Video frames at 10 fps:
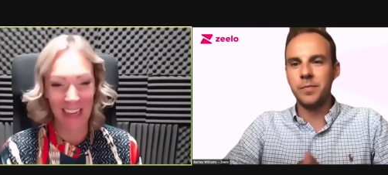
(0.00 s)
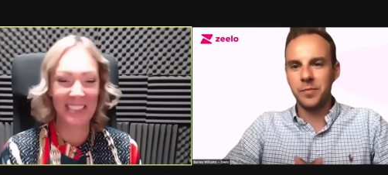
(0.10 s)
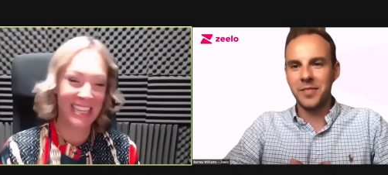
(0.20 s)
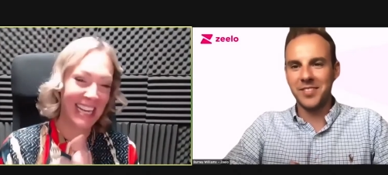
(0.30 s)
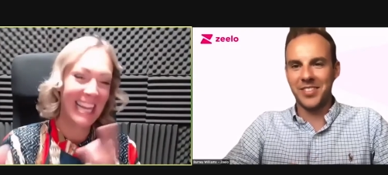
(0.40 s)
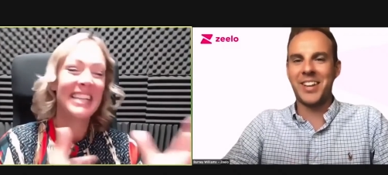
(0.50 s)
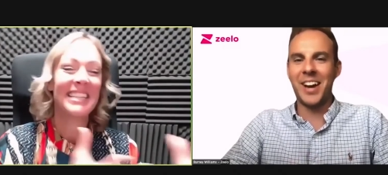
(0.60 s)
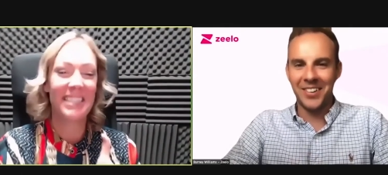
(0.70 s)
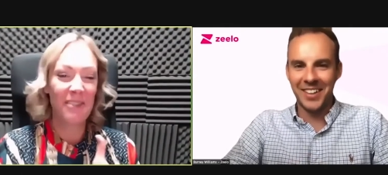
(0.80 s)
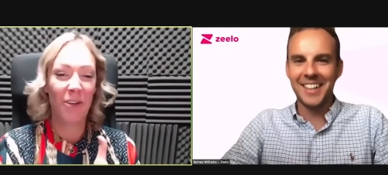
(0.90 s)
Speaker 1: you know, to,
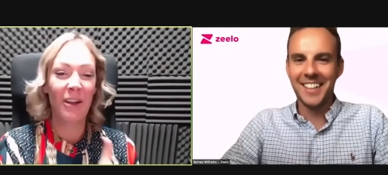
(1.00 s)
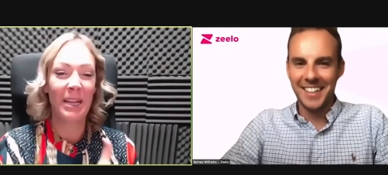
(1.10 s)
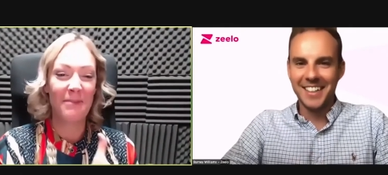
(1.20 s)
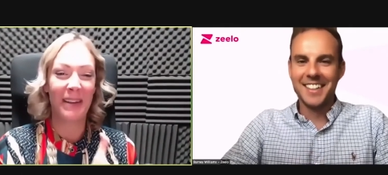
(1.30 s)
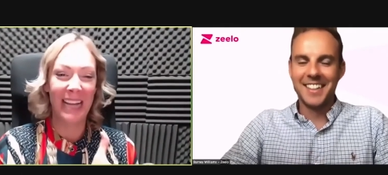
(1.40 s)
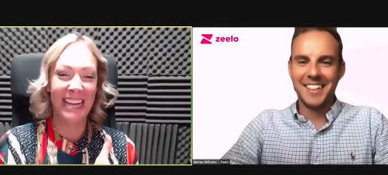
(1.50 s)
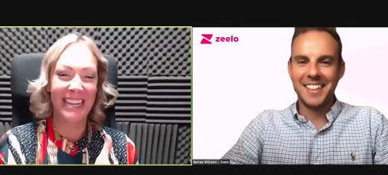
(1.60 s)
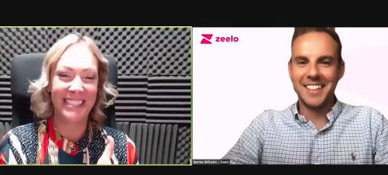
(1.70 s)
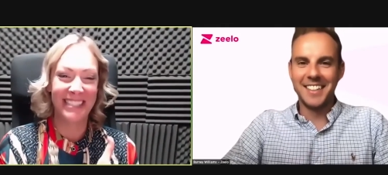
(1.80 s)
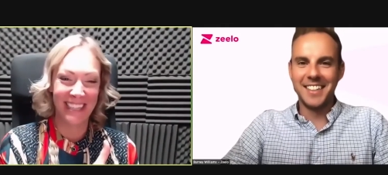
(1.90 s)
to the full
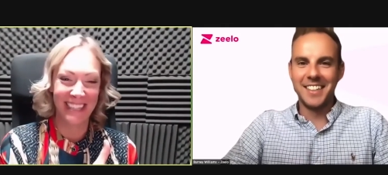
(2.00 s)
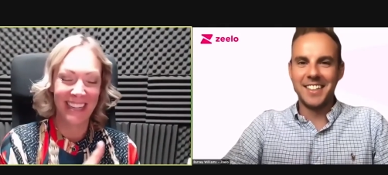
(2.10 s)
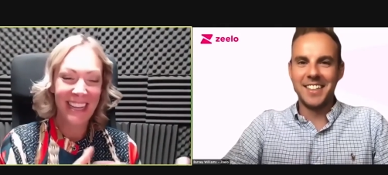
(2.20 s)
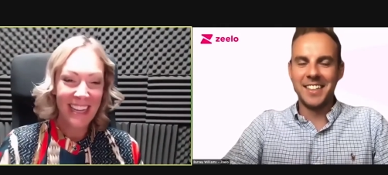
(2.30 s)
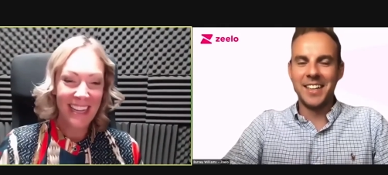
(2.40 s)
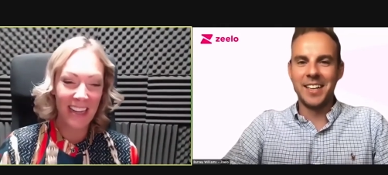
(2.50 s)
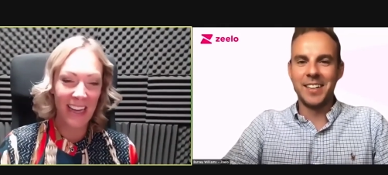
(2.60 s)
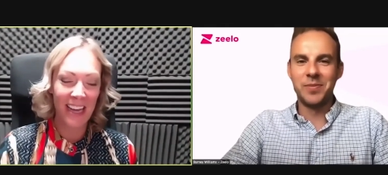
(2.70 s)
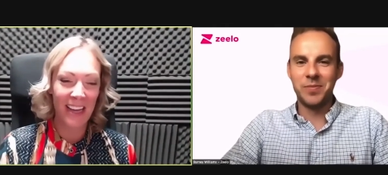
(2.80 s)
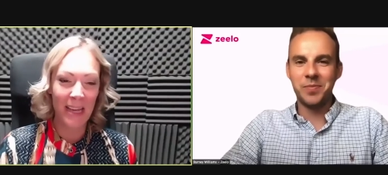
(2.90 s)
implication, you
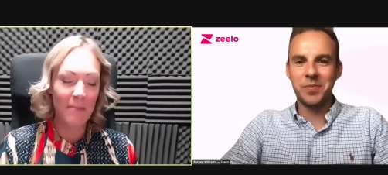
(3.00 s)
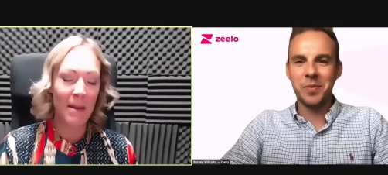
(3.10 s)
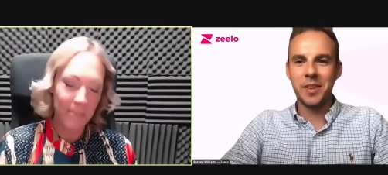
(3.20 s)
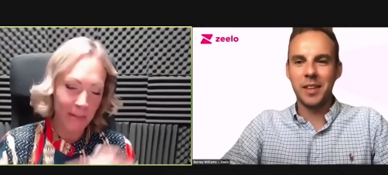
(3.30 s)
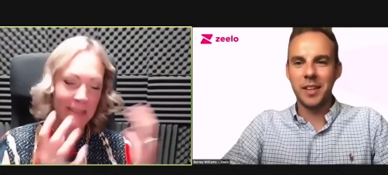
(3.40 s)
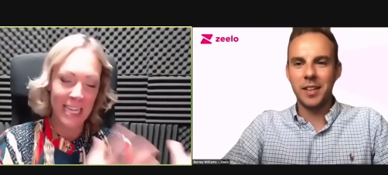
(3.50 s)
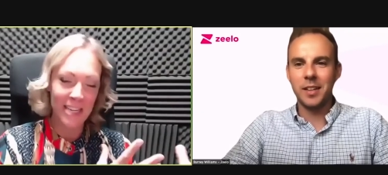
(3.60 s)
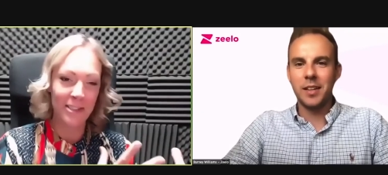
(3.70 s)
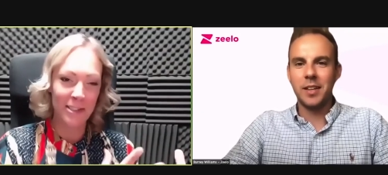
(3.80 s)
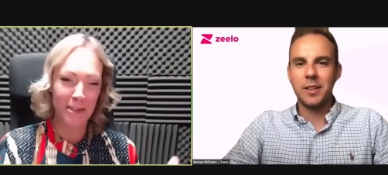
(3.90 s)
know, yeah.
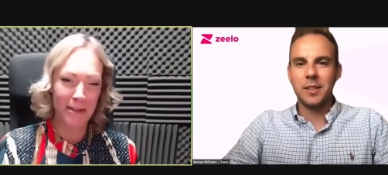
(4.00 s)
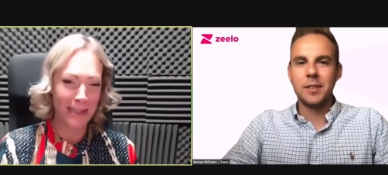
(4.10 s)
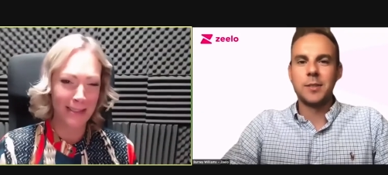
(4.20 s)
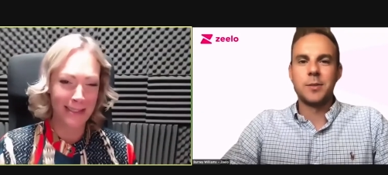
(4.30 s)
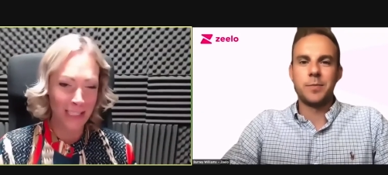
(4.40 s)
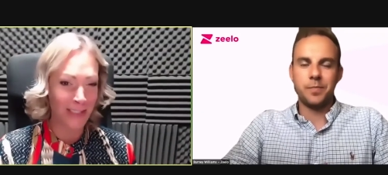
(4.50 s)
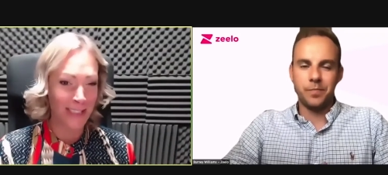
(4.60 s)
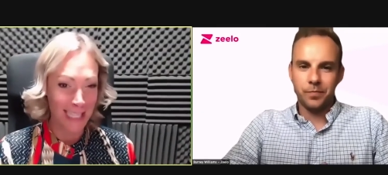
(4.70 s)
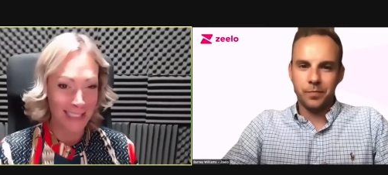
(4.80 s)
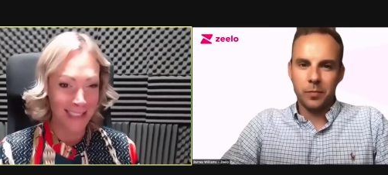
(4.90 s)
implementation. Sorry, that that's
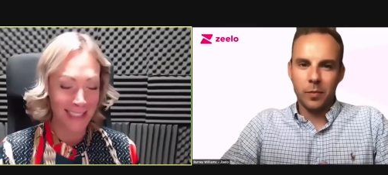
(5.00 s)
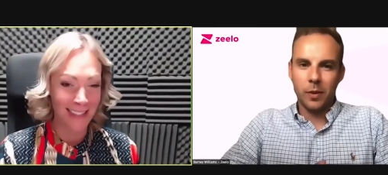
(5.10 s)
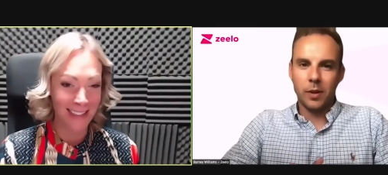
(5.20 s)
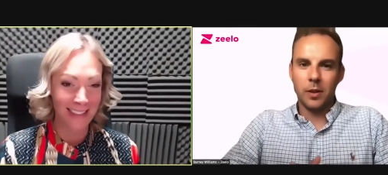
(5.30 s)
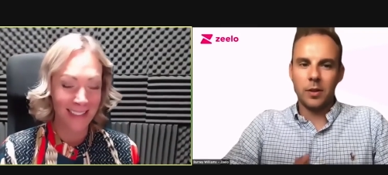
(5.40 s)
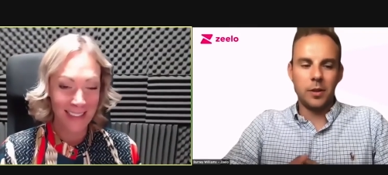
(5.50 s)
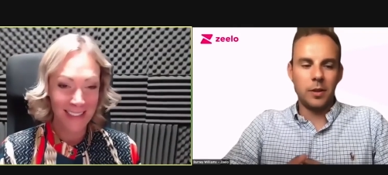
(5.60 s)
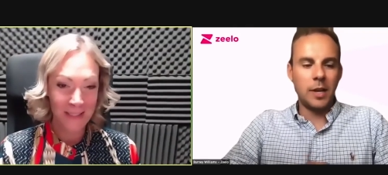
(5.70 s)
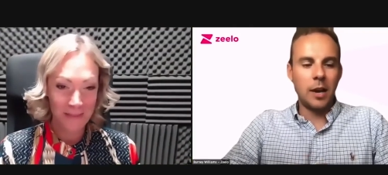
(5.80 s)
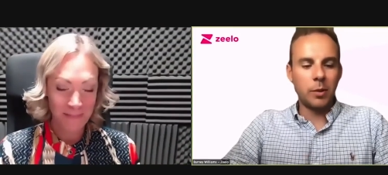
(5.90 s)
fantastic
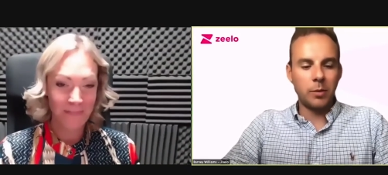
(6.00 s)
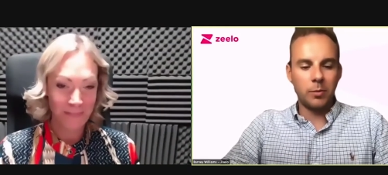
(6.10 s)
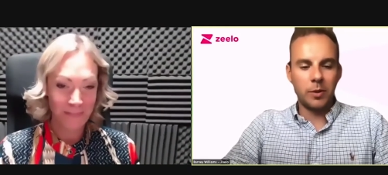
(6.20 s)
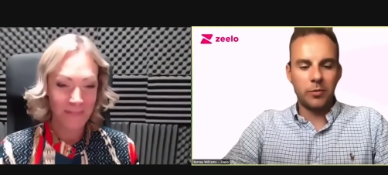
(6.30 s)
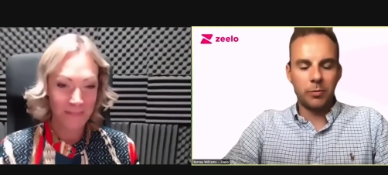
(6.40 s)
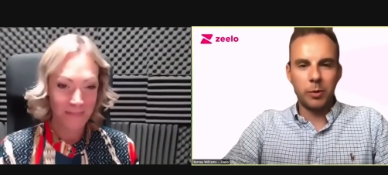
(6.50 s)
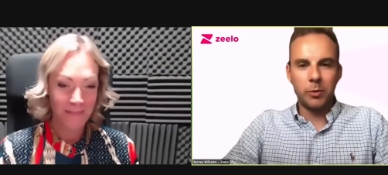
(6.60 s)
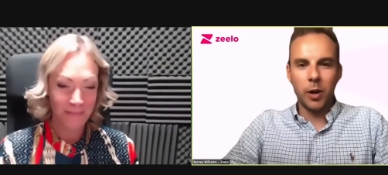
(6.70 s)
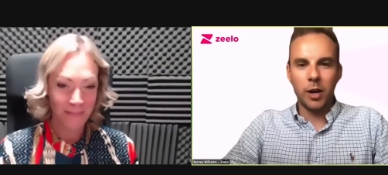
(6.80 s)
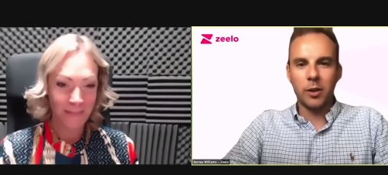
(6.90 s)
Speaker 2: yeah, we, we've
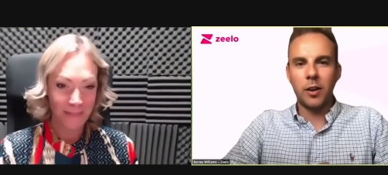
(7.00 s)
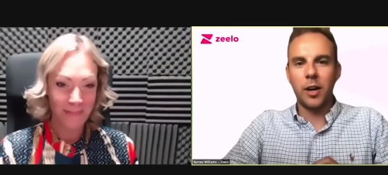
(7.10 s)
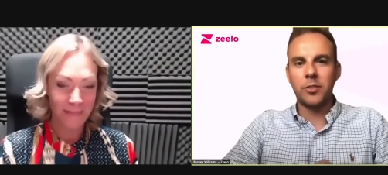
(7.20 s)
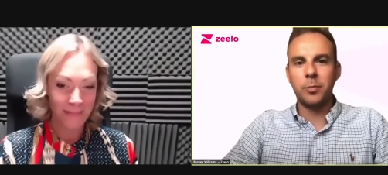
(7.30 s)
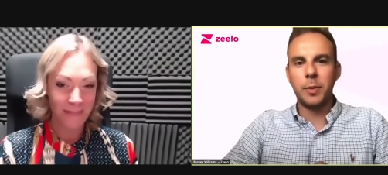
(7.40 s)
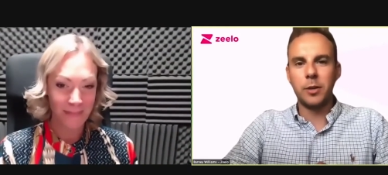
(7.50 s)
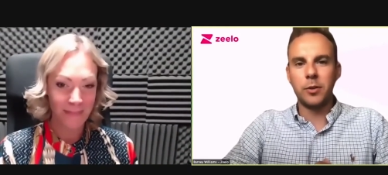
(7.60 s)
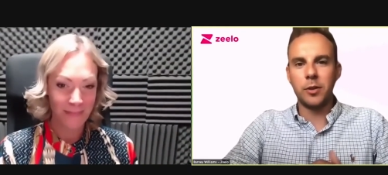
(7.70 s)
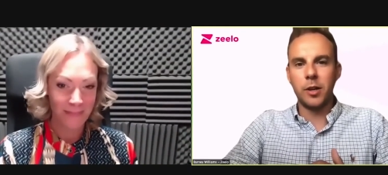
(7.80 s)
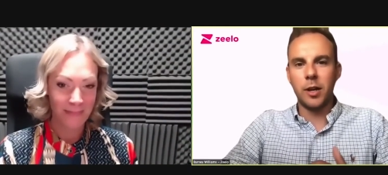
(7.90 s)
we've worked kind of hard to
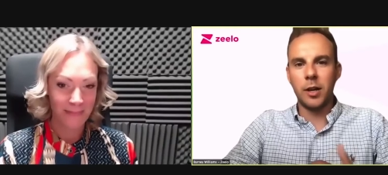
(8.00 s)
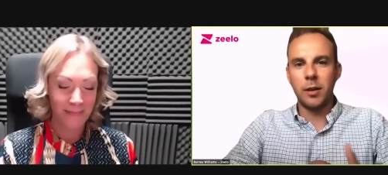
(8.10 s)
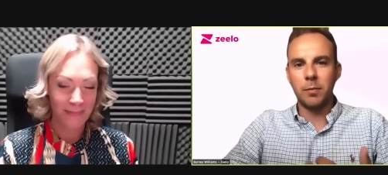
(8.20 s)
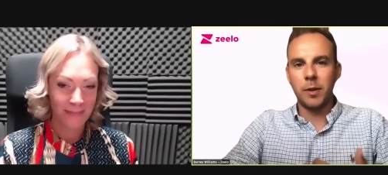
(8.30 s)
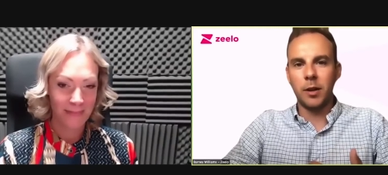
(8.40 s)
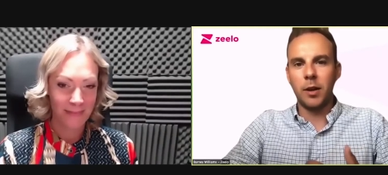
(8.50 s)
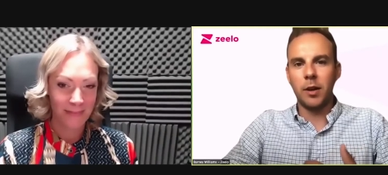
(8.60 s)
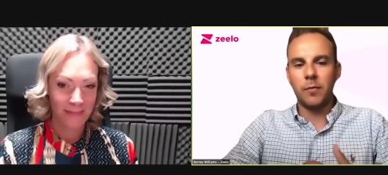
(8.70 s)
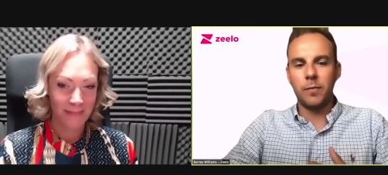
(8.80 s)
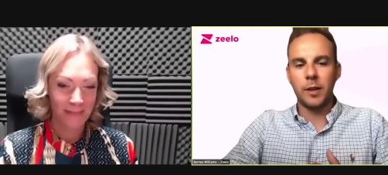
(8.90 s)
build uh, you know,
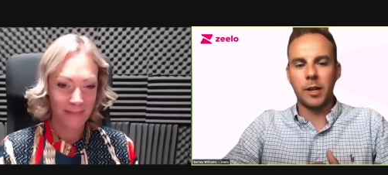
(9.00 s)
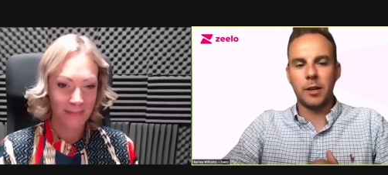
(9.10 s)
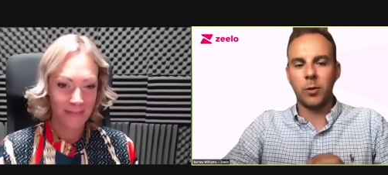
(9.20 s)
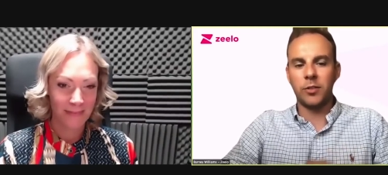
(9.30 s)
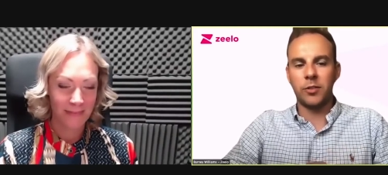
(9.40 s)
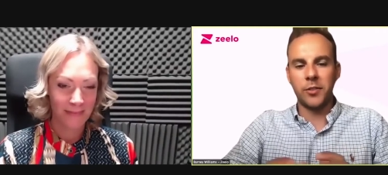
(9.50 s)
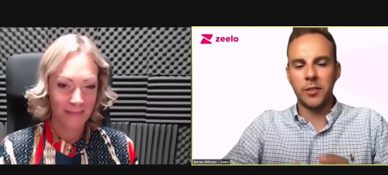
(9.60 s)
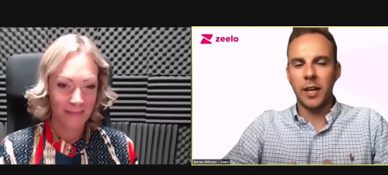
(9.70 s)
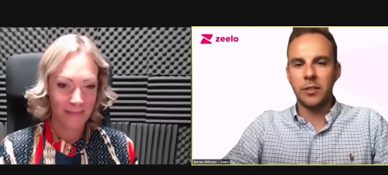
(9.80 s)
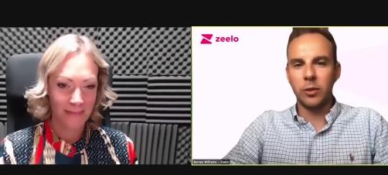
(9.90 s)
a, a, kind of quite
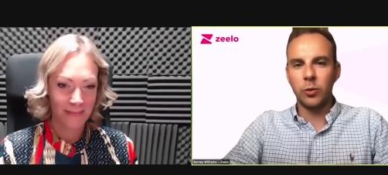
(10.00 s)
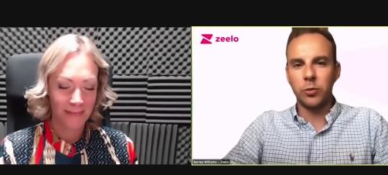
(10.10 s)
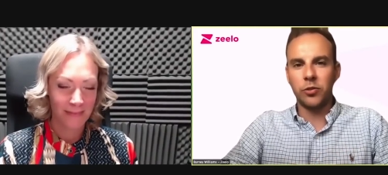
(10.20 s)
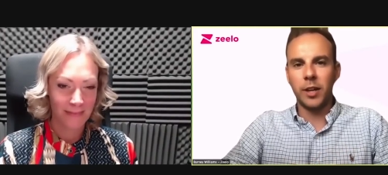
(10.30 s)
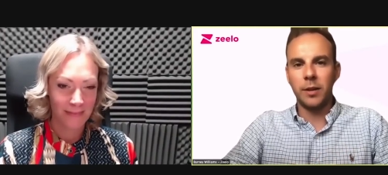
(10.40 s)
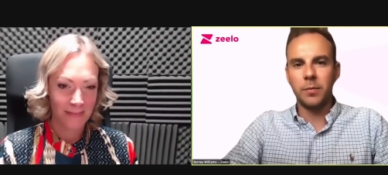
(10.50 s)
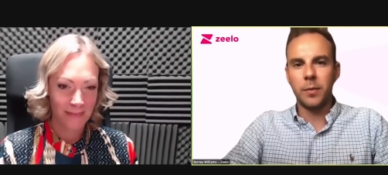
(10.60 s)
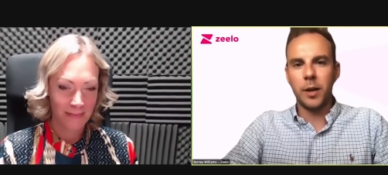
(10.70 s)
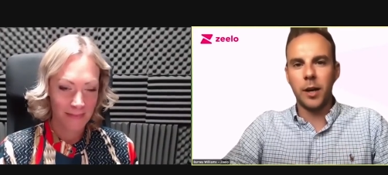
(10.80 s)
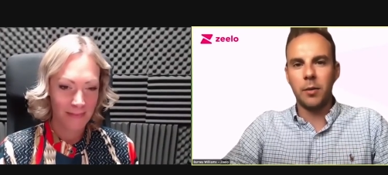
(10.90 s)
sophisticated launch team
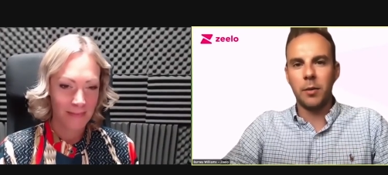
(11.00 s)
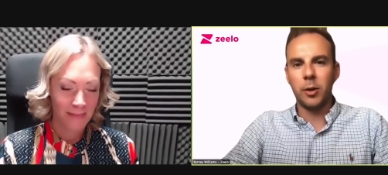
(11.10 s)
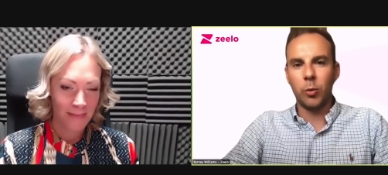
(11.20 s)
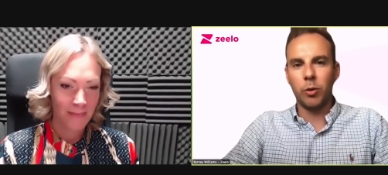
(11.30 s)
um, and